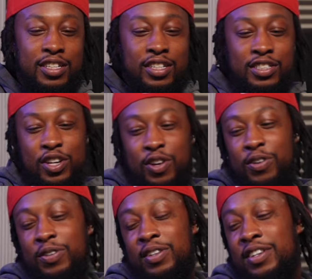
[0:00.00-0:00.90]

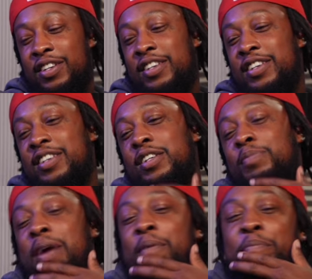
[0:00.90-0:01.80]
So,
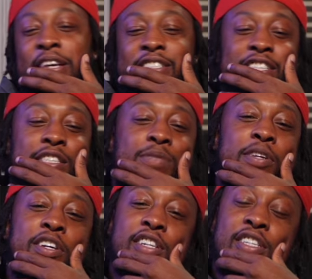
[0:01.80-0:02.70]
my best
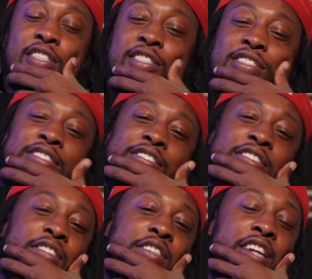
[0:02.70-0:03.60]
experience,
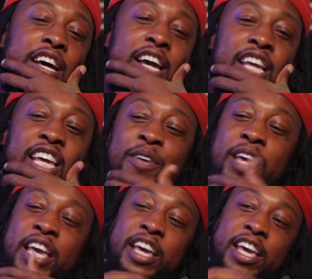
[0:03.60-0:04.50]
like it,
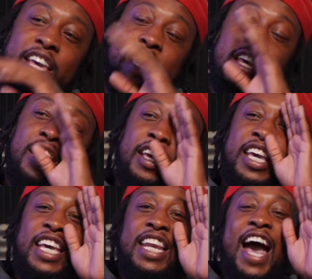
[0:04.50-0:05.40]
it, it,
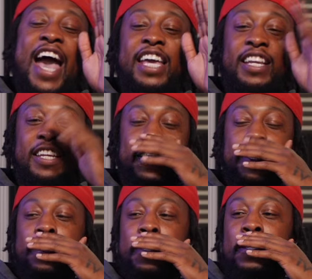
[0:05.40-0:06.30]
it heightened it.
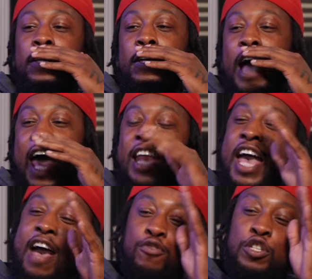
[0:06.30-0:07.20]
I didn't
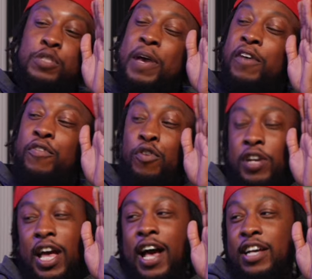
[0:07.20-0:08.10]
have respect for it
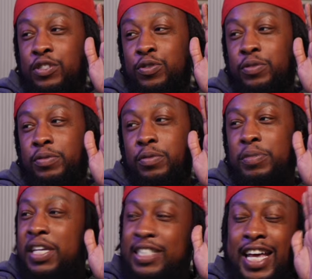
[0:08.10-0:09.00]
in high school
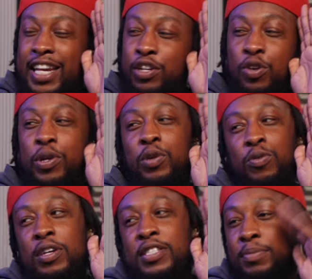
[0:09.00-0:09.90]
because I didn't know what it
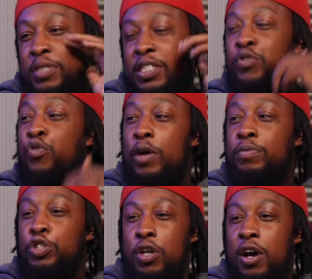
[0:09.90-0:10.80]
was. I'm just from
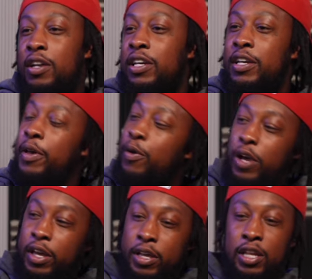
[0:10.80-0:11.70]
Charlotte,
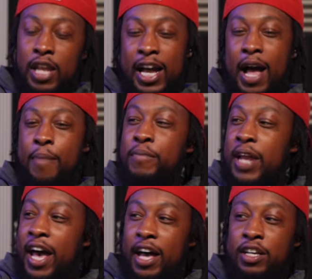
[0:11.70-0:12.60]
like I'm
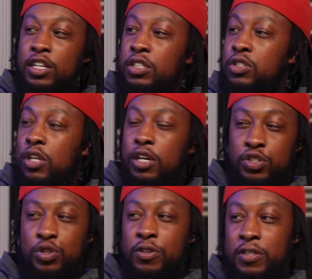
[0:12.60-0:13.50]
not a
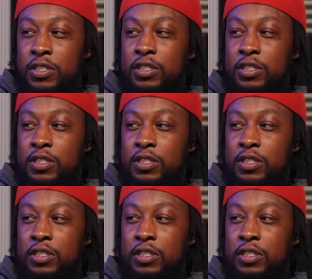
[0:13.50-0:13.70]
tourist.